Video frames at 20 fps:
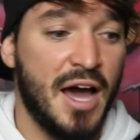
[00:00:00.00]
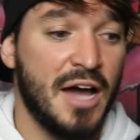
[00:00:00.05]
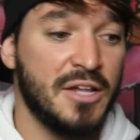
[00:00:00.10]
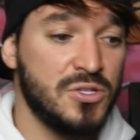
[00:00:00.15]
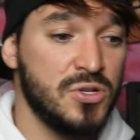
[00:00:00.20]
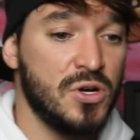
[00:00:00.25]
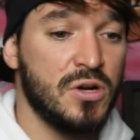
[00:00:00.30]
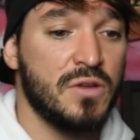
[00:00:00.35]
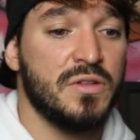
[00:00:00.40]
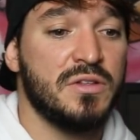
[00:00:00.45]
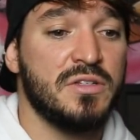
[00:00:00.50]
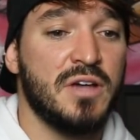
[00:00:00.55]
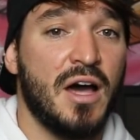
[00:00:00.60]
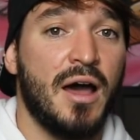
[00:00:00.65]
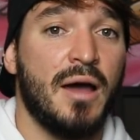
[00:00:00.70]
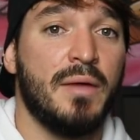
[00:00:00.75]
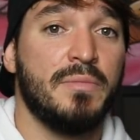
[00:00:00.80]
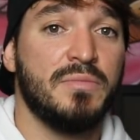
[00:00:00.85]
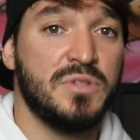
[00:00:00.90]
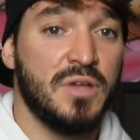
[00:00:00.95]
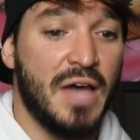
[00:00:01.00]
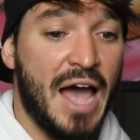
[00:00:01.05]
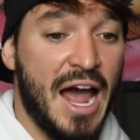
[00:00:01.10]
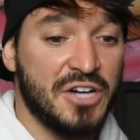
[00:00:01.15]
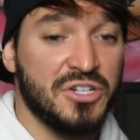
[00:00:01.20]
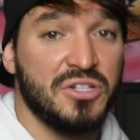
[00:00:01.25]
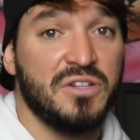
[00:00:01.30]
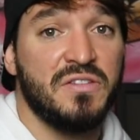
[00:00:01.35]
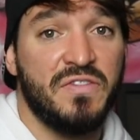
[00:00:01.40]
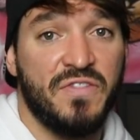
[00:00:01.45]
I took the time to
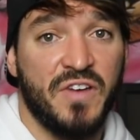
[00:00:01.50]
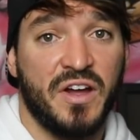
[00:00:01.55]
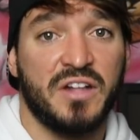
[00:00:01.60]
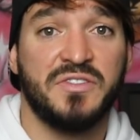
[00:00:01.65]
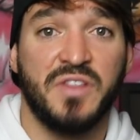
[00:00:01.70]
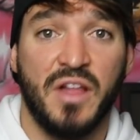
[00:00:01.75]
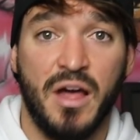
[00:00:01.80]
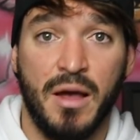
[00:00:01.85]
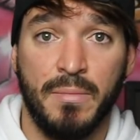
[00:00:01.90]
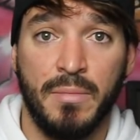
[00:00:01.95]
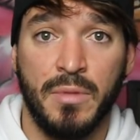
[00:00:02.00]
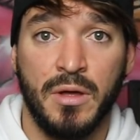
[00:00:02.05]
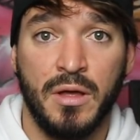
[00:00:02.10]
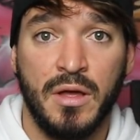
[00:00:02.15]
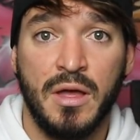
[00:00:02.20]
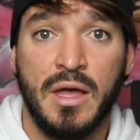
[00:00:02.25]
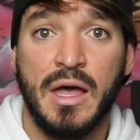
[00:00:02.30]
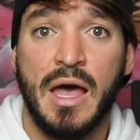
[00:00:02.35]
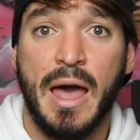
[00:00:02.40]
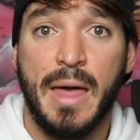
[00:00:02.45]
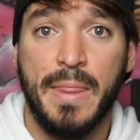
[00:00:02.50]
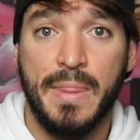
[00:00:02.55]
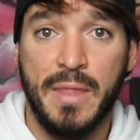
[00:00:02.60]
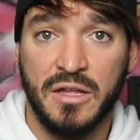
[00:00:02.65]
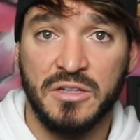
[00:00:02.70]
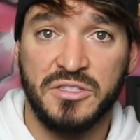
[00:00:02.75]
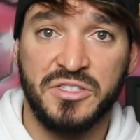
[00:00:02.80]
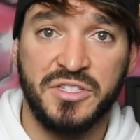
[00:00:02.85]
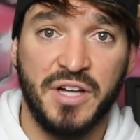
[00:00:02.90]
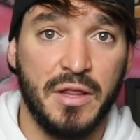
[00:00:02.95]
actually fix them and
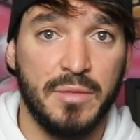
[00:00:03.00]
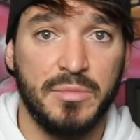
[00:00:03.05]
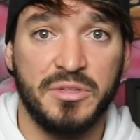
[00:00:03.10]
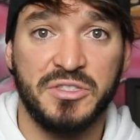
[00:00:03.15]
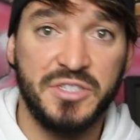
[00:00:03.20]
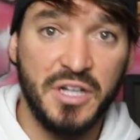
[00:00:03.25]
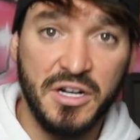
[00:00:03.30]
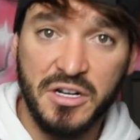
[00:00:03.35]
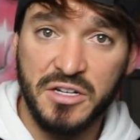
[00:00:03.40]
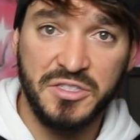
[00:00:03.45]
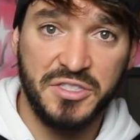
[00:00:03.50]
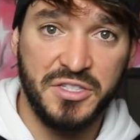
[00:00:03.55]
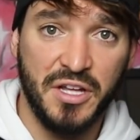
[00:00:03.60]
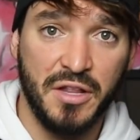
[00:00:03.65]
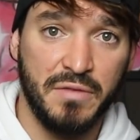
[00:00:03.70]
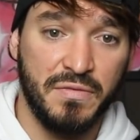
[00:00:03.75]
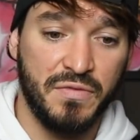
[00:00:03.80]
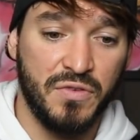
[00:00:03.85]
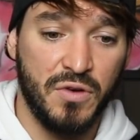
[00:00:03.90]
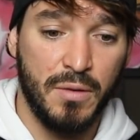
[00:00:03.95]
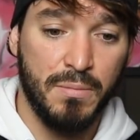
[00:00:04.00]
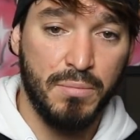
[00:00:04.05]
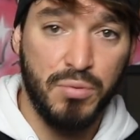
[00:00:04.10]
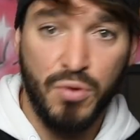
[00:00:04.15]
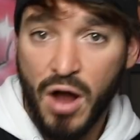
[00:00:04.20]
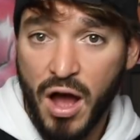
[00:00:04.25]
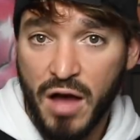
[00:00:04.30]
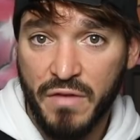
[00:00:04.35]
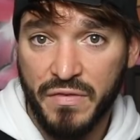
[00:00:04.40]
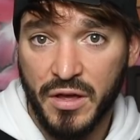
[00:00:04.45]
then sell them. Instead of to sell them for a
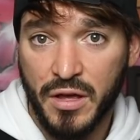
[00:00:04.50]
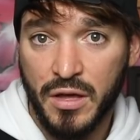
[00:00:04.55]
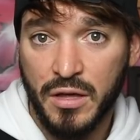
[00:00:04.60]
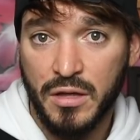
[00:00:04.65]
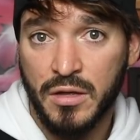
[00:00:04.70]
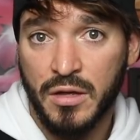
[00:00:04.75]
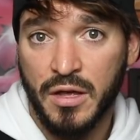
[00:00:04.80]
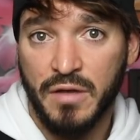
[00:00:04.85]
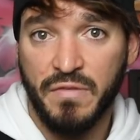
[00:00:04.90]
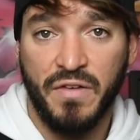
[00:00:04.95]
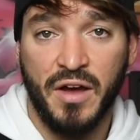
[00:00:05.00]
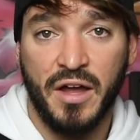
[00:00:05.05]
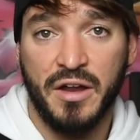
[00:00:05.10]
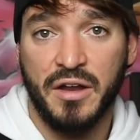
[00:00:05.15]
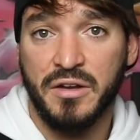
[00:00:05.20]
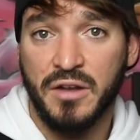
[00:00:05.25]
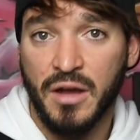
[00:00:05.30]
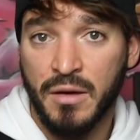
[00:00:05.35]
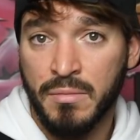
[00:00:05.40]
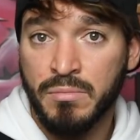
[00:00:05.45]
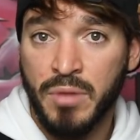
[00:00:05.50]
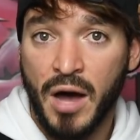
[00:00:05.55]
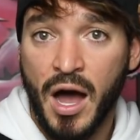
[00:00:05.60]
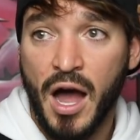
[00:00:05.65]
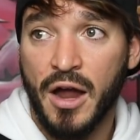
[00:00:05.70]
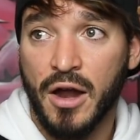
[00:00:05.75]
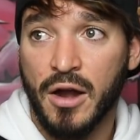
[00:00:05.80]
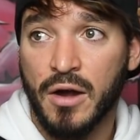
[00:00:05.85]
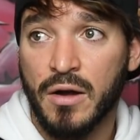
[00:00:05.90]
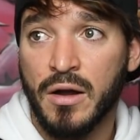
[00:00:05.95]
profit and find a dumb
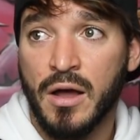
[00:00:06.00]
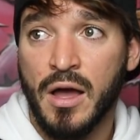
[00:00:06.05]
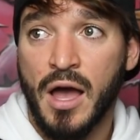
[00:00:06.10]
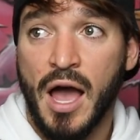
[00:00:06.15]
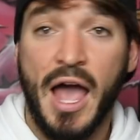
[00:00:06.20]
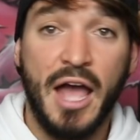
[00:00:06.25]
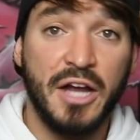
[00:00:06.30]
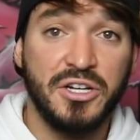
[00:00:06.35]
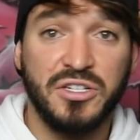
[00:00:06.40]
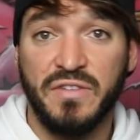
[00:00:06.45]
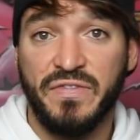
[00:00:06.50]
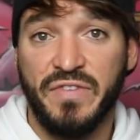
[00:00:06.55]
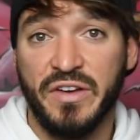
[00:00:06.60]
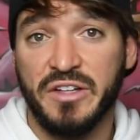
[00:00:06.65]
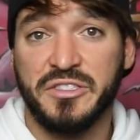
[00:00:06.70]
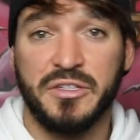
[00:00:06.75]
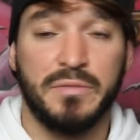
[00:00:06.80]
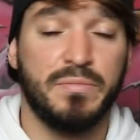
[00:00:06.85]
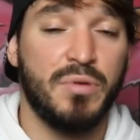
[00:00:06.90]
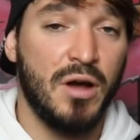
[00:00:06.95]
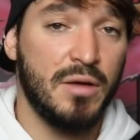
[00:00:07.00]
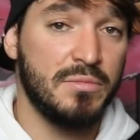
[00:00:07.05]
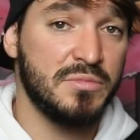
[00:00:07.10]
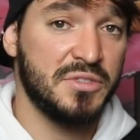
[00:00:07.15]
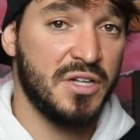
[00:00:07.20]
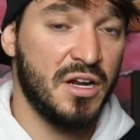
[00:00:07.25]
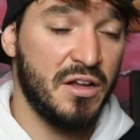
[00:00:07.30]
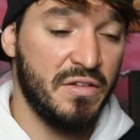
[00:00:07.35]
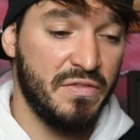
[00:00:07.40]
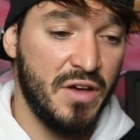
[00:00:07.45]
buyer, I actually fixed the
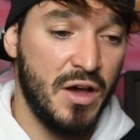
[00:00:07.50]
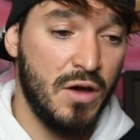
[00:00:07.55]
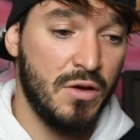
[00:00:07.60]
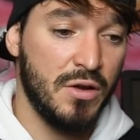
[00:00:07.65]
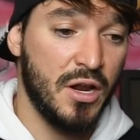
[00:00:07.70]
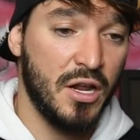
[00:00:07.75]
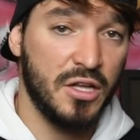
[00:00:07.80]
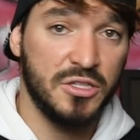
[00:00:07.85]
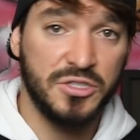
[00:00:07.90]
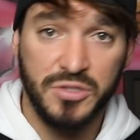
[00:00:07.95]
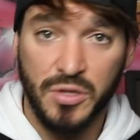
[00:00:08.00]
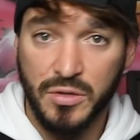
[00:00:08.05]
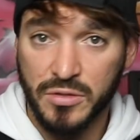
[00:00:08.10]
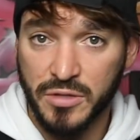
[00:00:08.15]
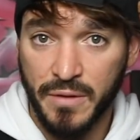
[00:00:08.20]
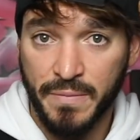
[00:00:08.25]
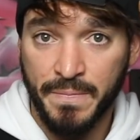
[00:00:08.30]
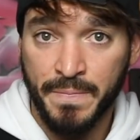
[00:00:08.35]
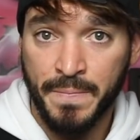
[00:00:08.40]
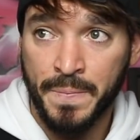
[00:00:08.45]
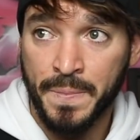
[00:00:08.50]
problems that I found and I sold them.